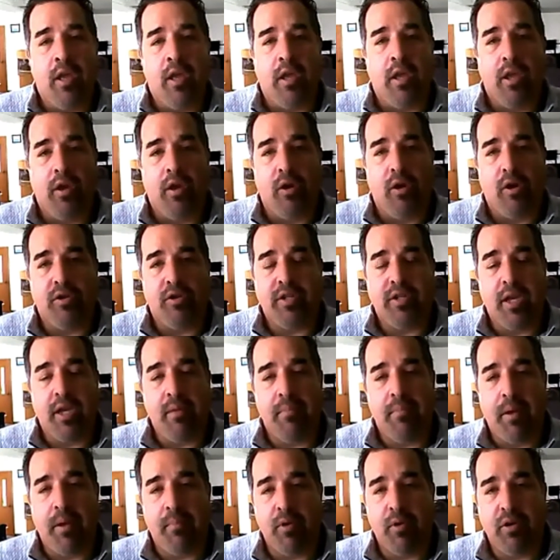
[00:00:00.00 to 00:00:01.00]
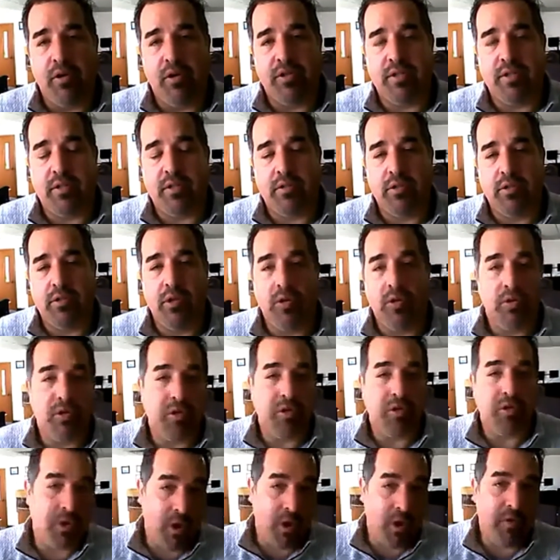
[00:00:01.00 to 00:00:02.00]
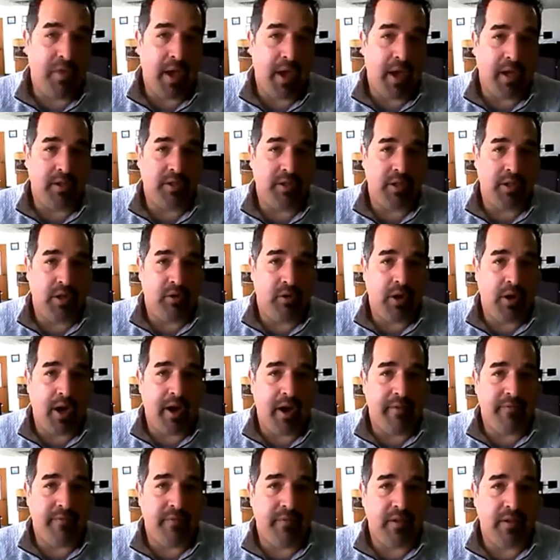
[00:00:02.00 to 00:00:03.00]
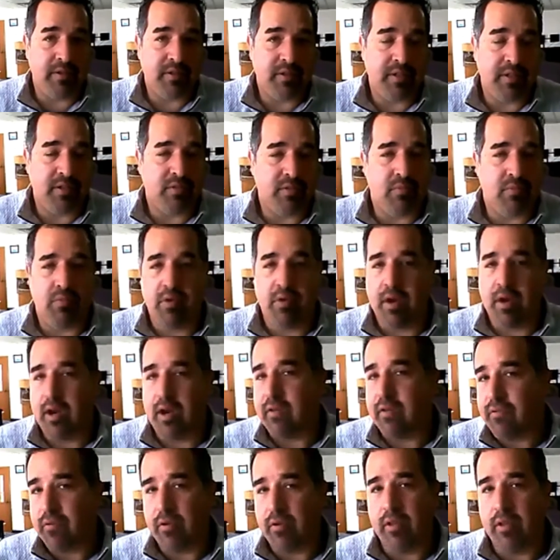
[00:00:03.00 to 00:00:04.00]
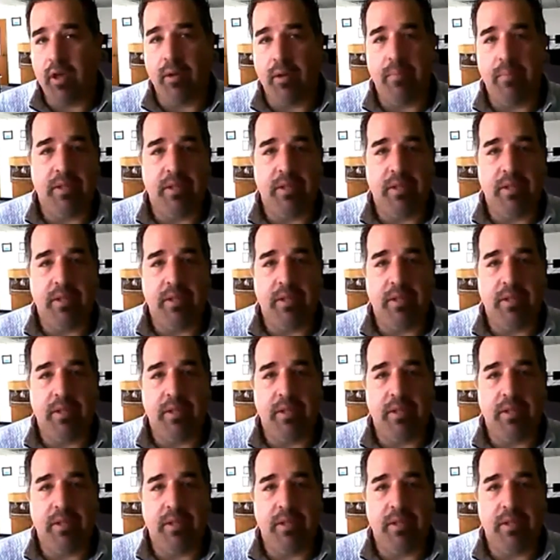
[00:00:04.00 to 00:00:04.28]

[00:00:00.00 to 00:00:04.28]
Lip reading: your team members to know that your office is ready for them.